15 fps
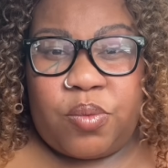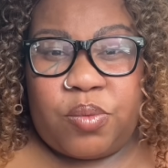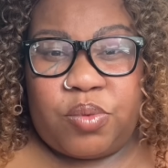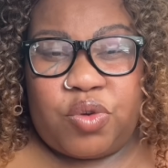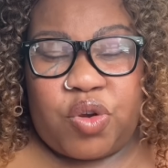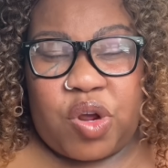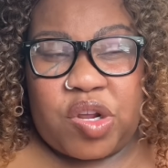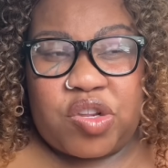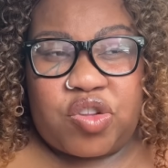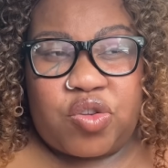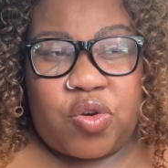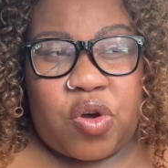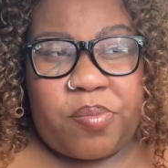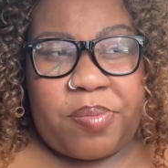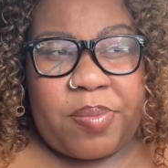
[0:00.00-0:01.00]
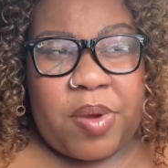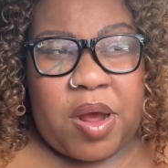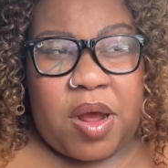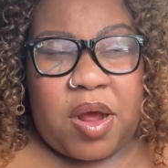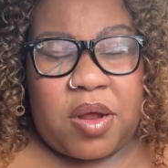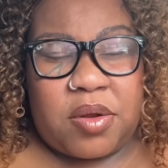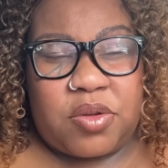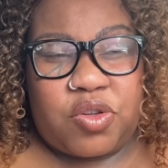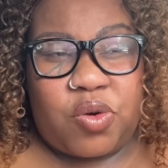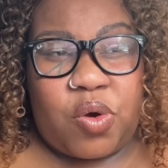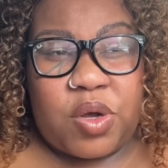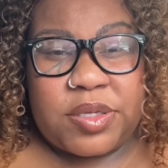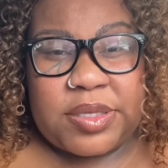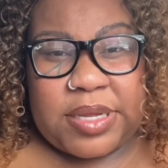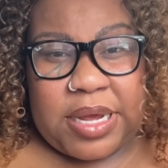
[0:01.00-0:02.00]
does
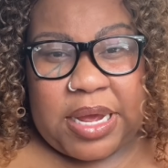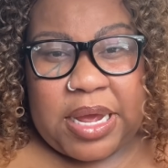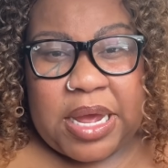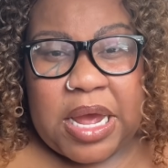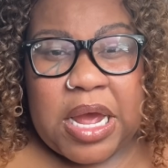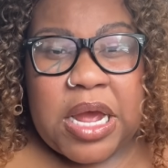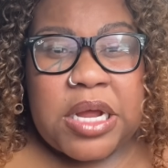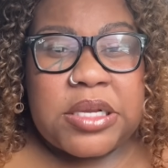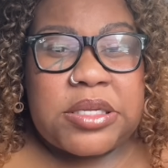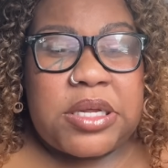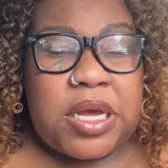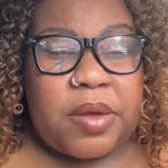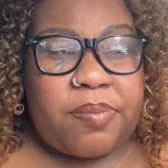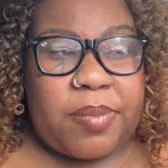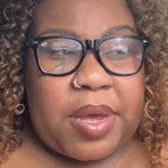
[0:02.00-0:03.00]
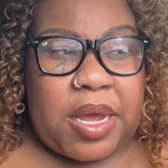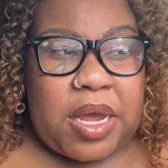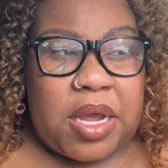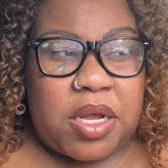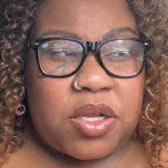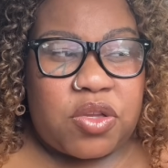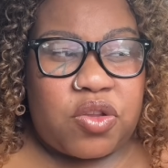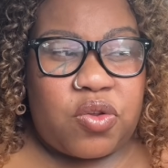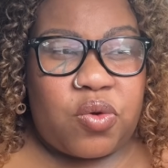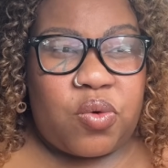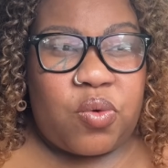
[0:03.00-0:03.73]
tours there took me to